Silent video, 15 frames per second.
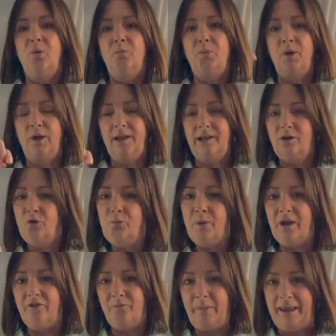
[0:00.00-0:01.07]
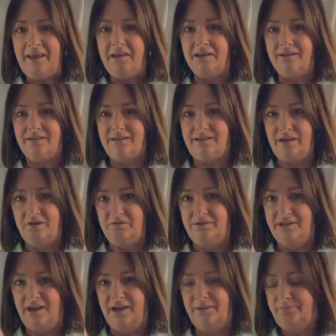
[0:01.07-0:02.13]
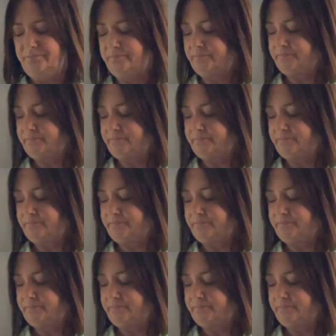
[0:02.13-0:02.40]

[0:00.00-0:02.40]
put a little bit of baking soda